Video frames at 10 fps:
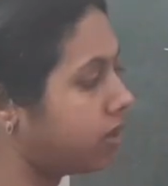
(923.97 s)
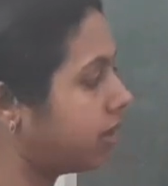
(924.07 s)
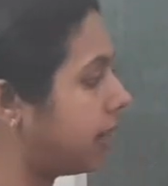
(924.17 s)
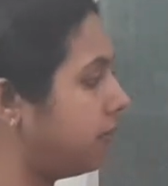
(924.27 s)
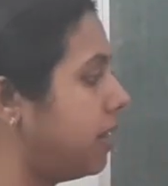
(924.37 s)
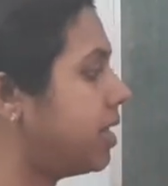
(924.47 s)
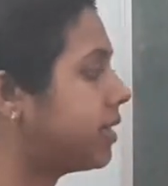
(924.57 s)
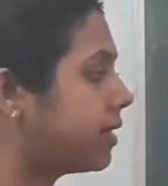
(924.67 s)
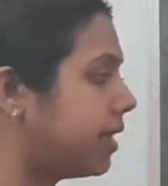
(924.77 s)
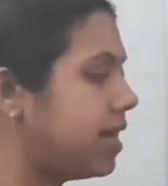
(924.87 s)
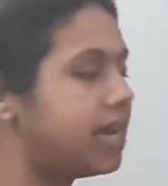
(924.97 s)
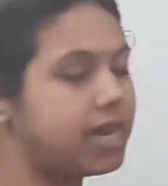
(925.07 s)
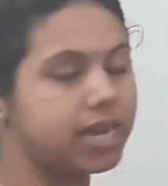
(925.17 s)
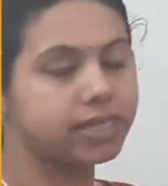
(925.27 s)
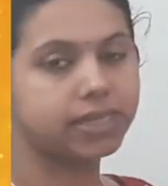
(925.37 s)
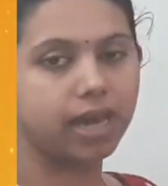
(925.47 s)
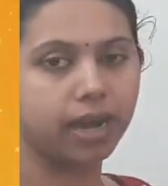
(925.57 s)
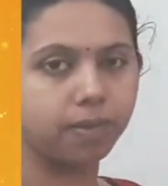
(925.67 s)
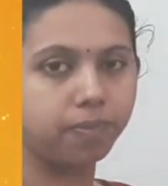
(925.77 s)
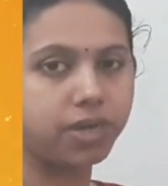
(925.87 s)
That means 3 is
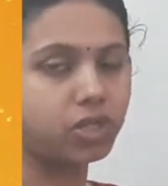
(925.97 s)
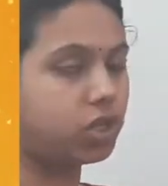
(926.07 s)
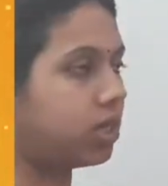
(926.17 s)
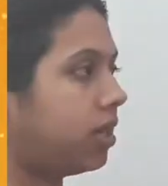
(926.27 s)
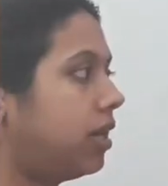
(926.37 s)
repeating.